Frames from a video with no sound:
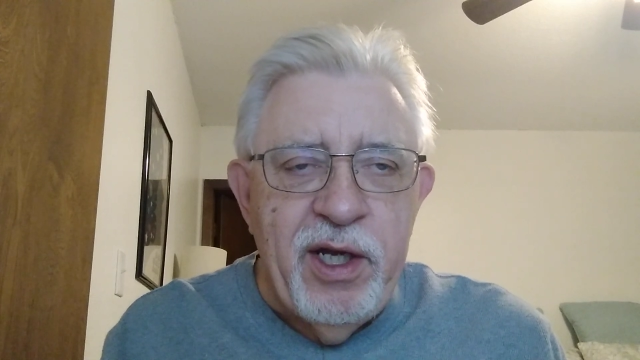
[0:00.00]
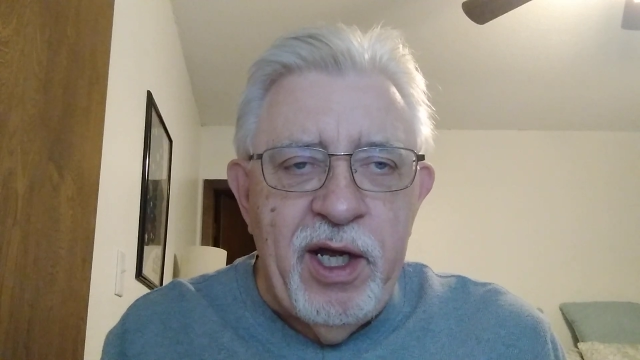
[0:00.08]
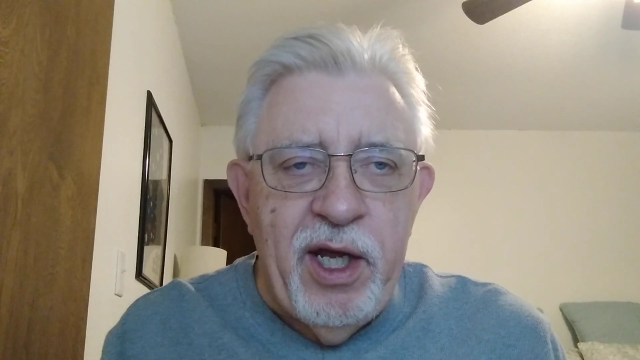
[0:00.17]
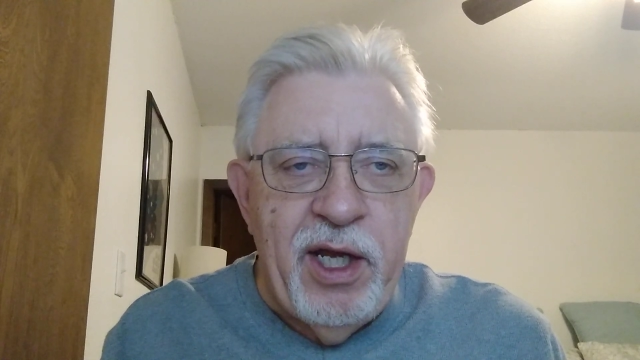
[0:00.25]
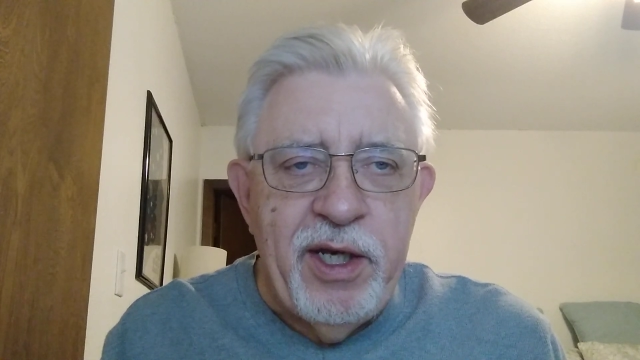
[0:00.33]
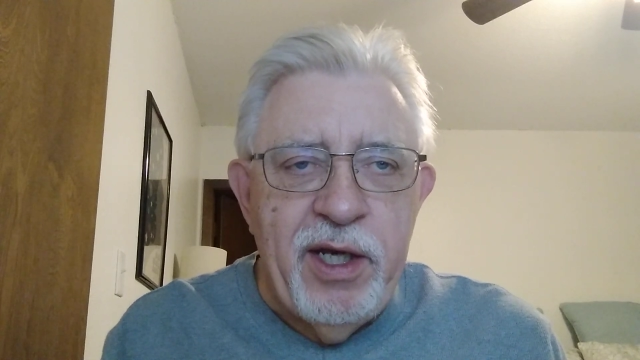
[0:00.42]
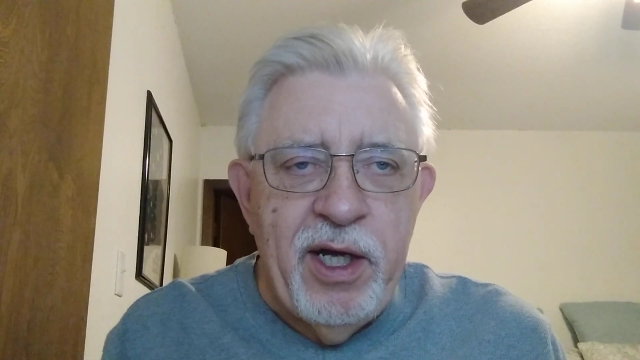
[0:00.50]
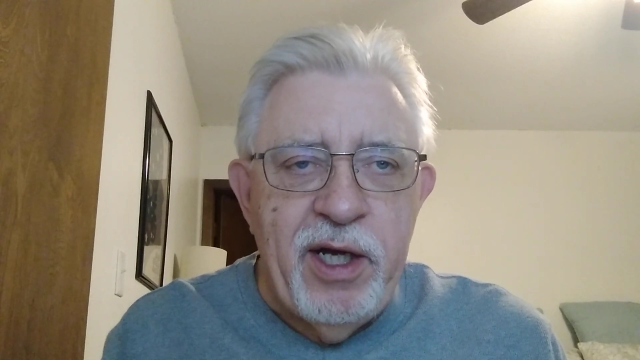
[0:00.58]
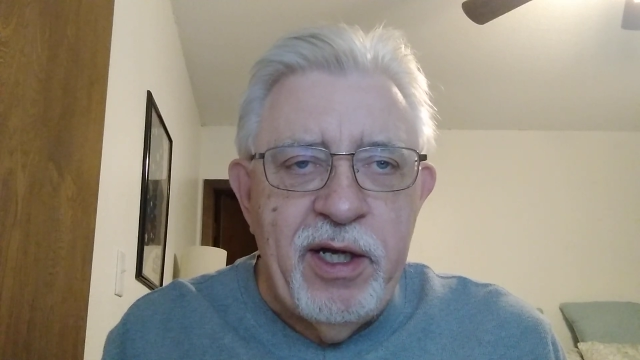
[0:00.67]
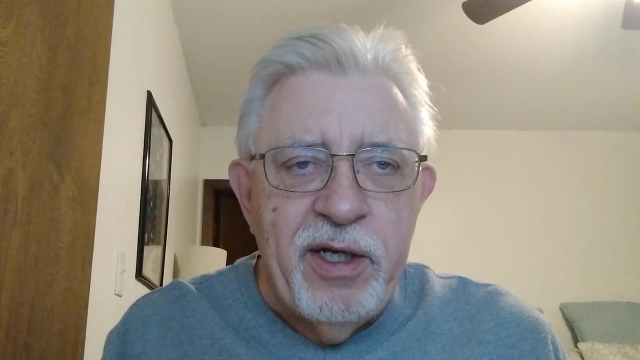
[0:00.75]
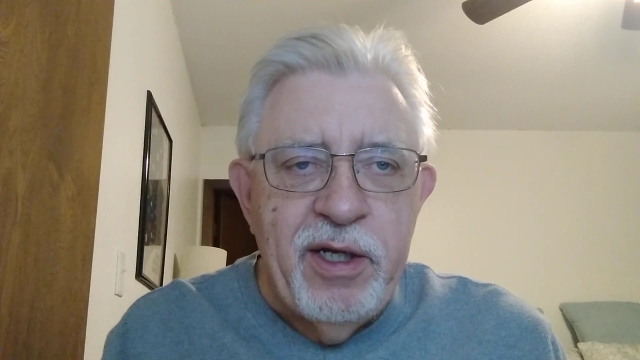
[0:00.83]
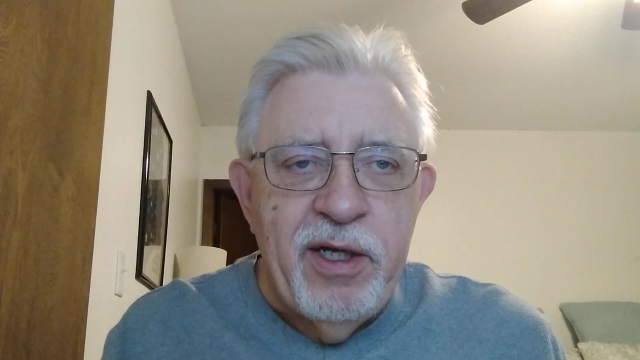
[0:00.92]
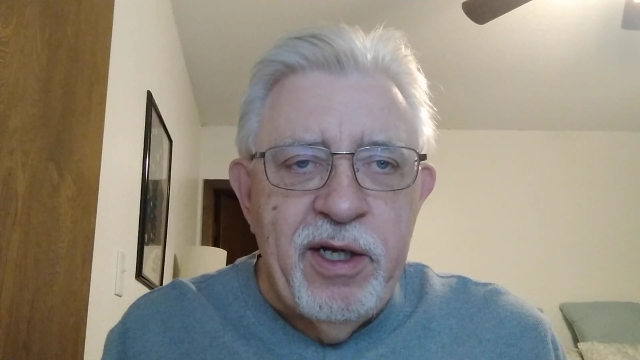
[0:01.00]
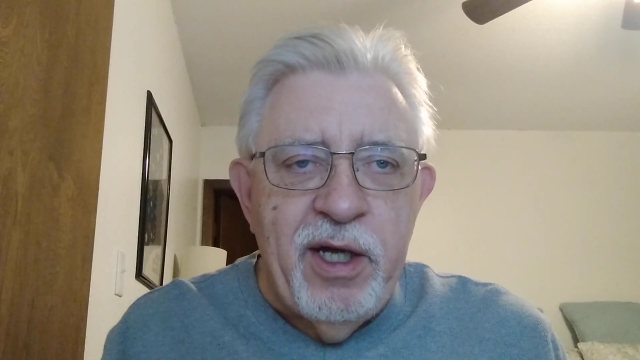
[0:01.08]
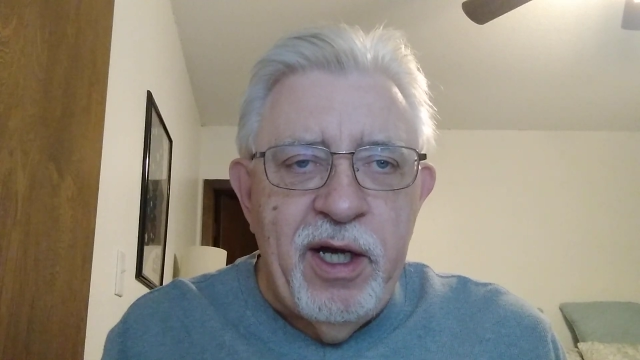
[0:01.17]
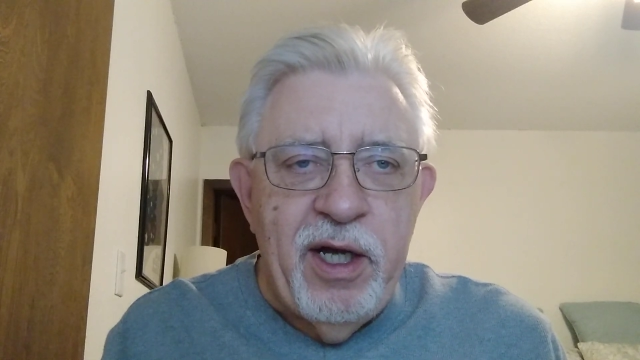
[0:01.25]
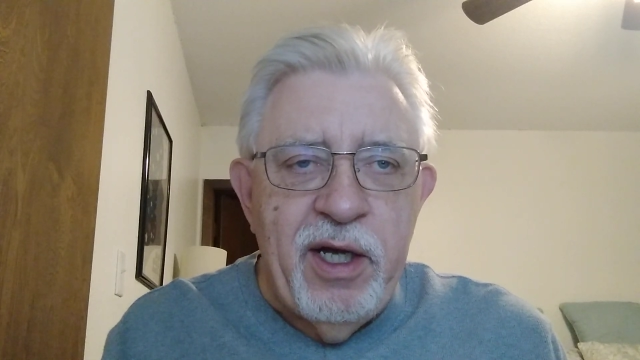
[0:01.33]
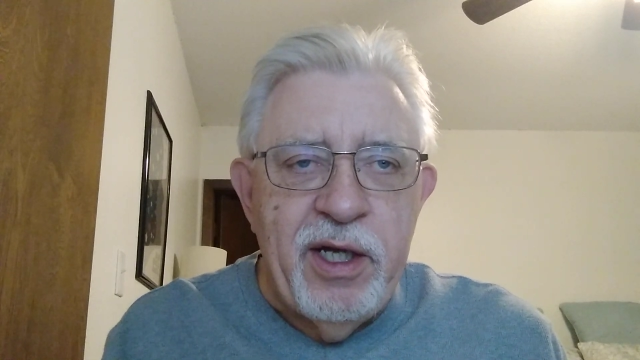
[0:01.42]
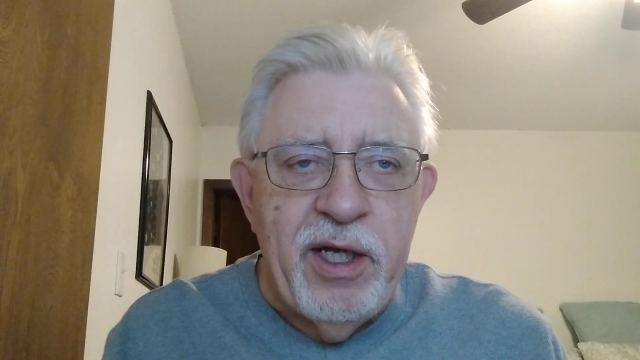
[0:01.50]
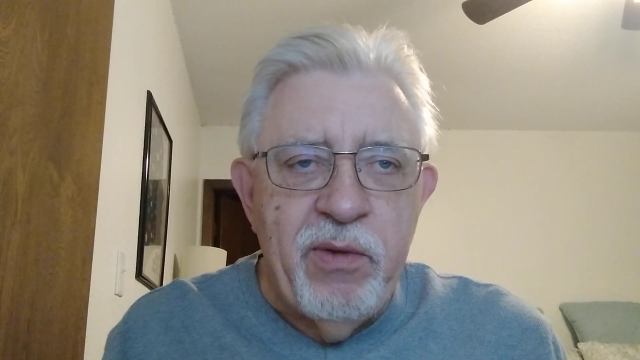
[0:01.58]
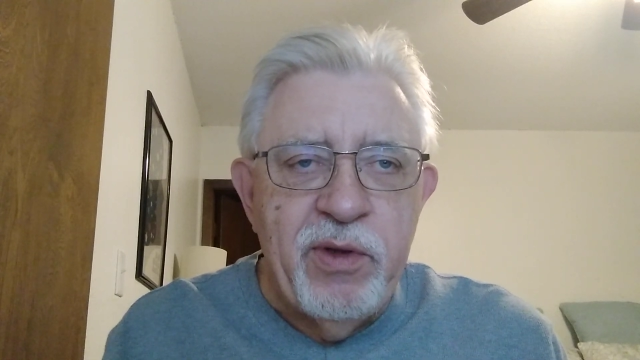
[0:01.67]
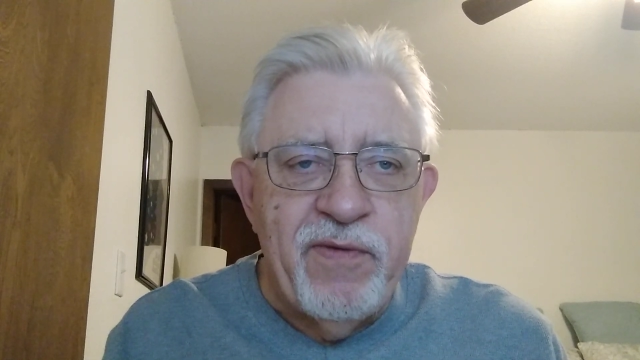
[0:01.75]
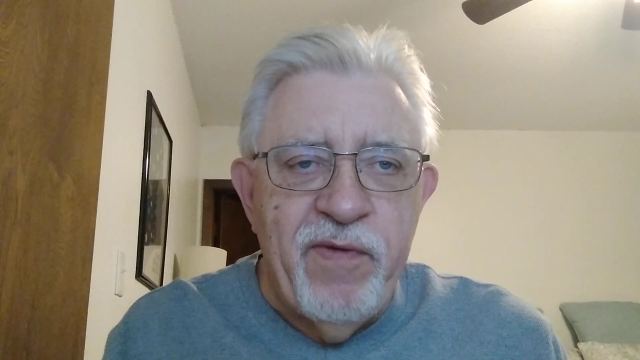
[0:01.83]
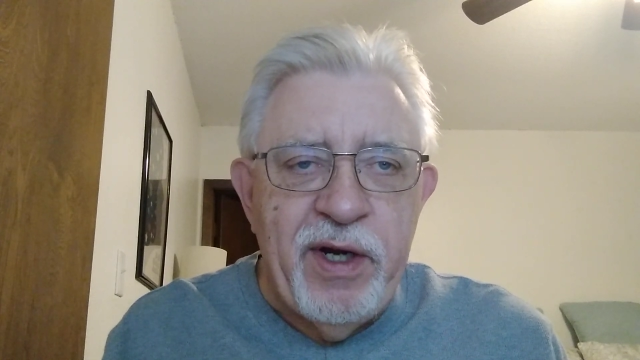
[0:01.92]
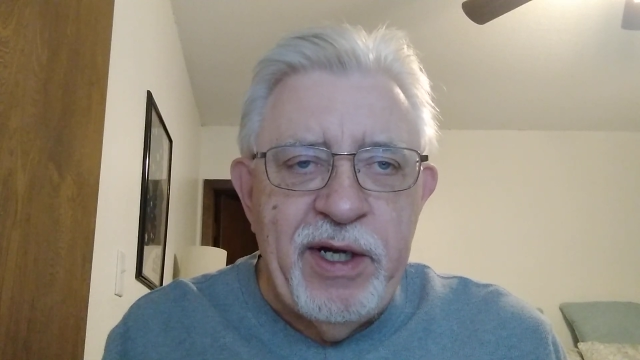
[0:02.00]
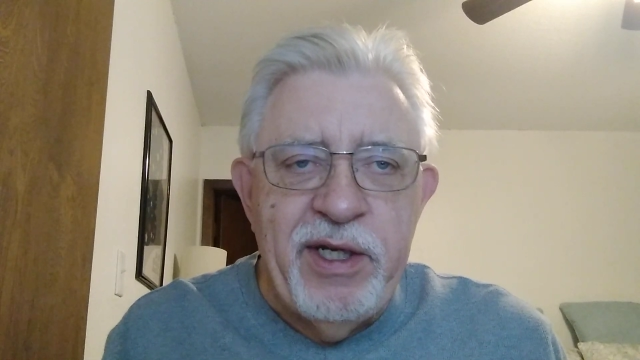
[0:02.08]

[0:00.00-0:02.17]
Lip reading: And he was very